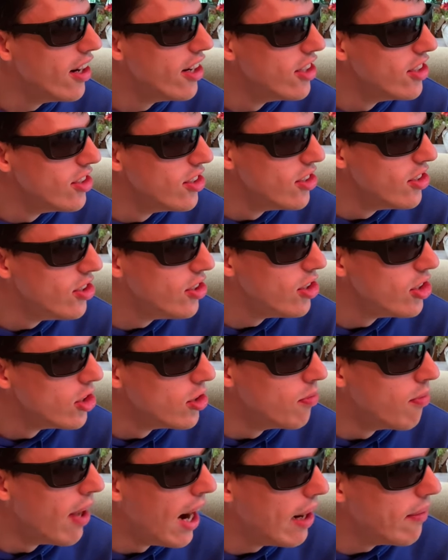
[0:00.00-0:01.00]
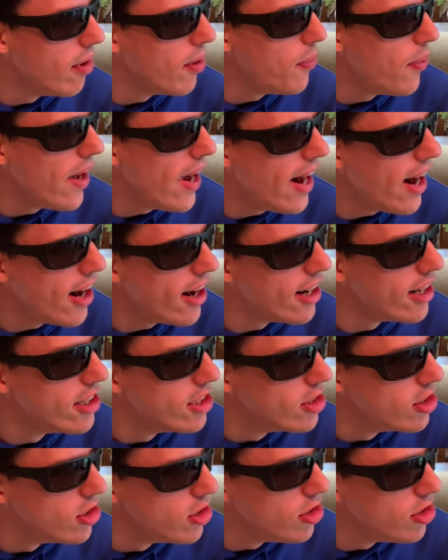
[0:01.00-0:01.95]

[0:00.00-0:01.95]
Uh, Mama Bear,